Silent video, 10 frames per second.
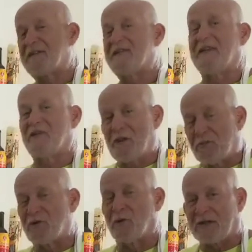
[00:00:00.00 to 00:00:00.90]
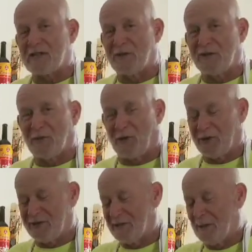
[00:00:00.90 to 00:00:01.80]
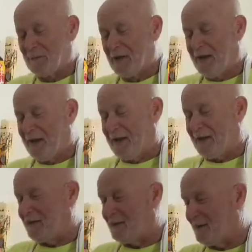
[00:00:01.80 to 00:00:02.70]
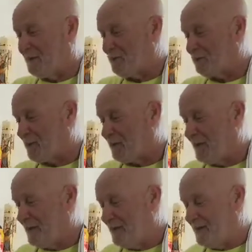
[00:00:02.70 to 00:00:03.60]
Now, this is the Egyptian recipe, of course, and it